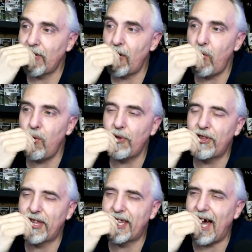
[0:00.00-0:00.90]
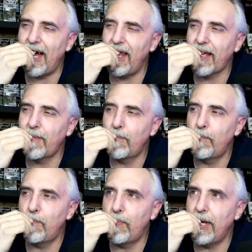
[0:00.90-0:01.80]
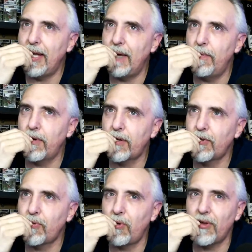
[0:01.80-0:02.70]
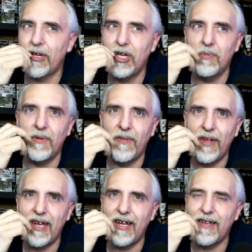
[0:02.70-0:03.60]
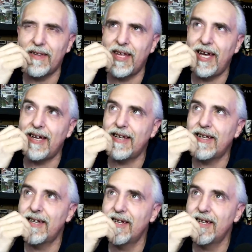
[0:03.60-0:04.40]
the whole Dalek being able to control a human thing, that